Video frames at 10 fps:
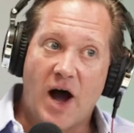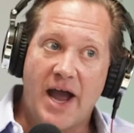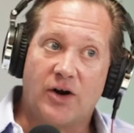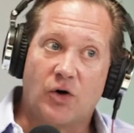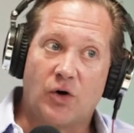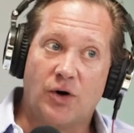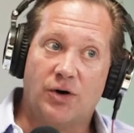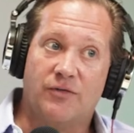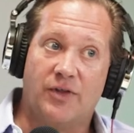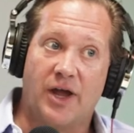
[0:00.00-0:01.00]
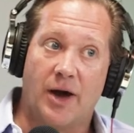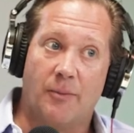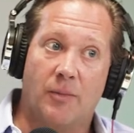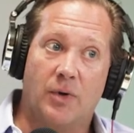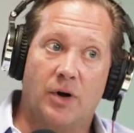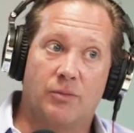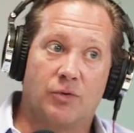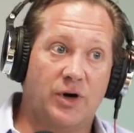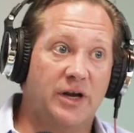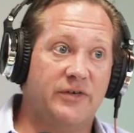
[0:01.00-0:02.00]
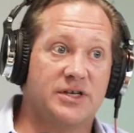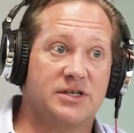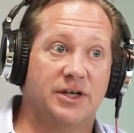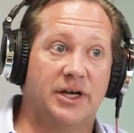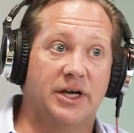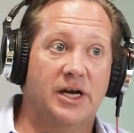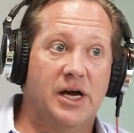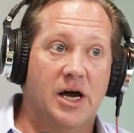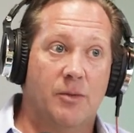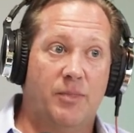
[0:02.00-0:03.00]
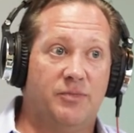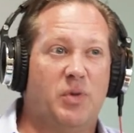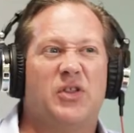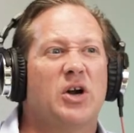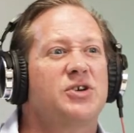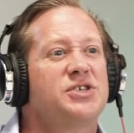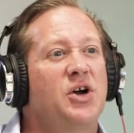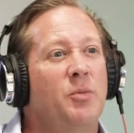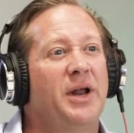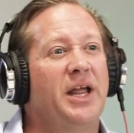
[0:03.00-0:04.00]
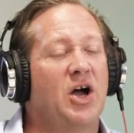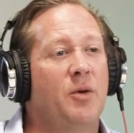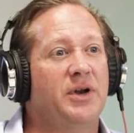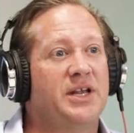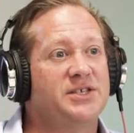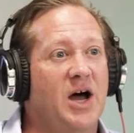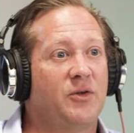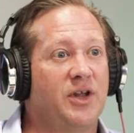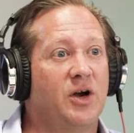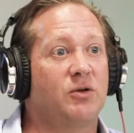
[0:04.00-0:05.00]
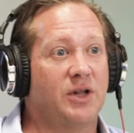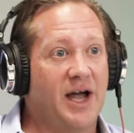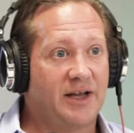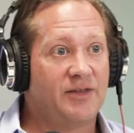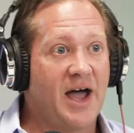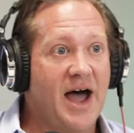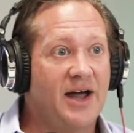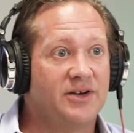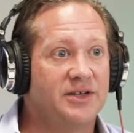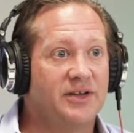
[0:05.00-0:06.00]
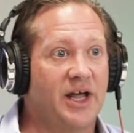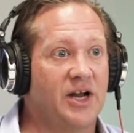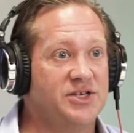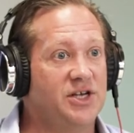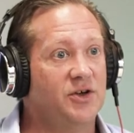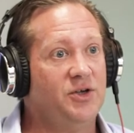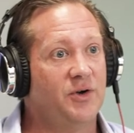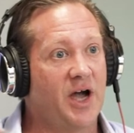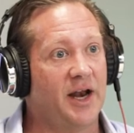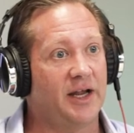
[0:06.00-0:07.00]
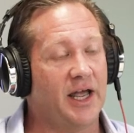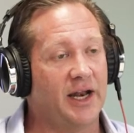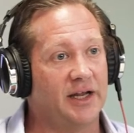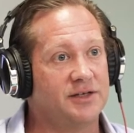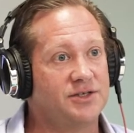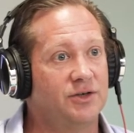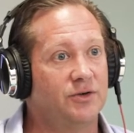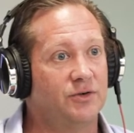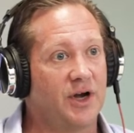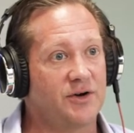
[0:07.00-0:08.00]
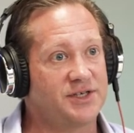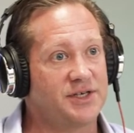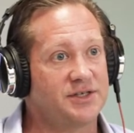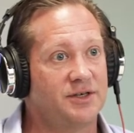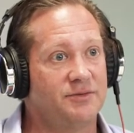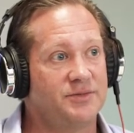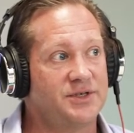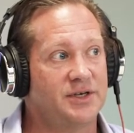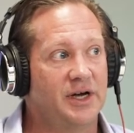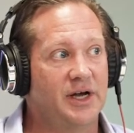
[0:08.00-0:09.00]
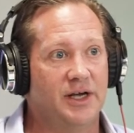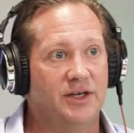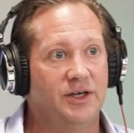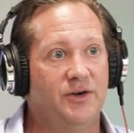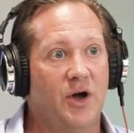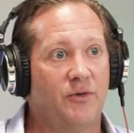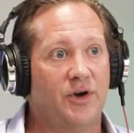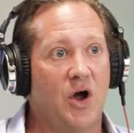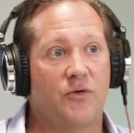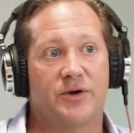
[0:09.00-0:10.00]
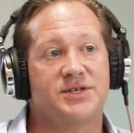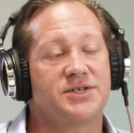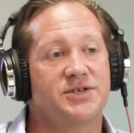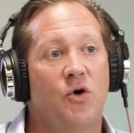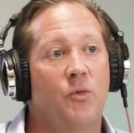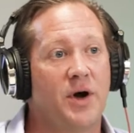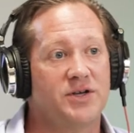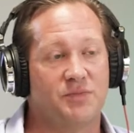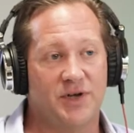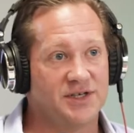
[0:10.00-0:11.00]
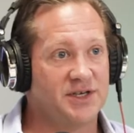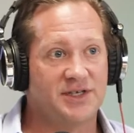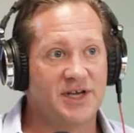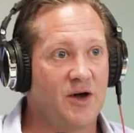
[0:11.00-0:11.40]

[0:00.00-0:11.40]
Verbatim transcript: I had heard of them previously. Yeah. But but there's so many companies out there like that that right. until you kind of get into their systems, mm-hmm. you don't know. There's so much business